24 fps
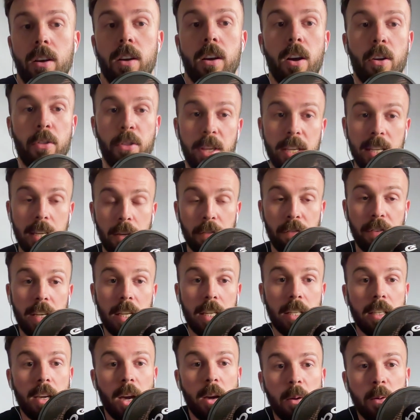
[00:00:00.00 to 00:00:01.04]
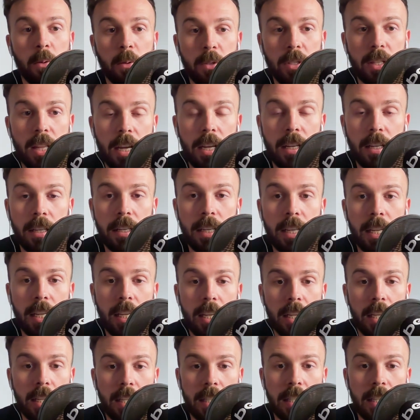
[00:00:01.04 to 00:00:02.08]
I think if he goes, then
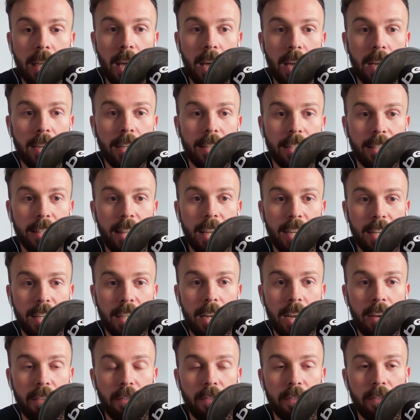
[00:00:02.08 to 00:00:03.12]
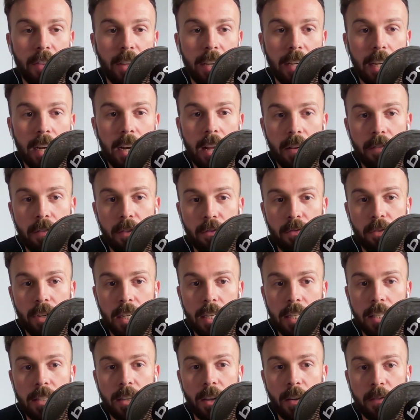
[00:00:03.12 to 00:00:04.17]
yeah, they're gonna have a
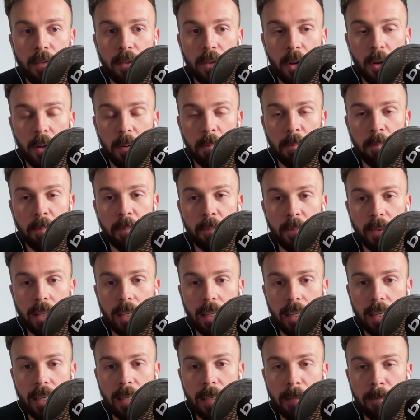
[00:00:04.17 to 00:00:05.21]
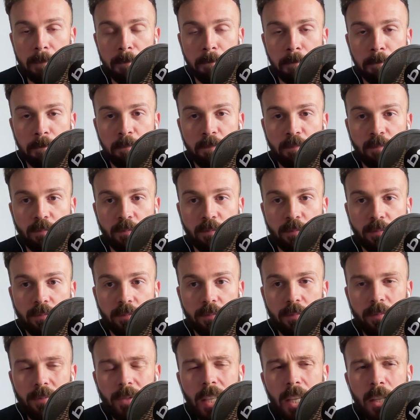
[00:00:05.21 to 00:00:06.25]
really tough time. Do
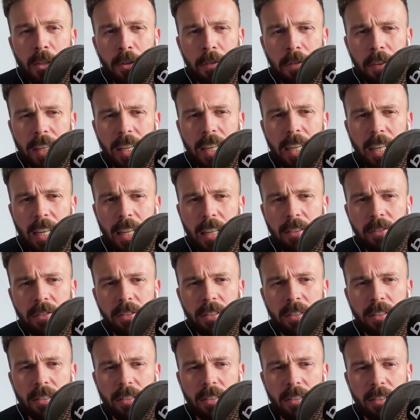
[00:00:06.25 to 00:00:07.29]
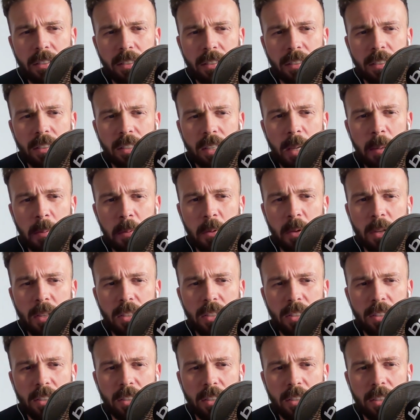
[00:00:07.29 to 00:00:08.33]
you think he leaves
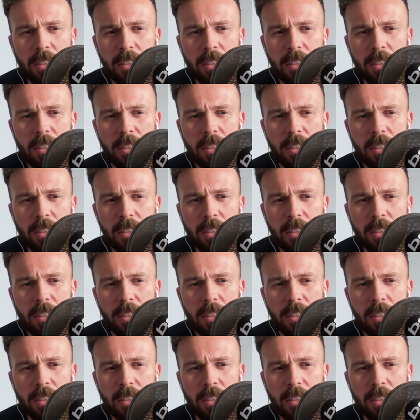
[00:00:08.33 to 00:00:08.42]
Ipswich?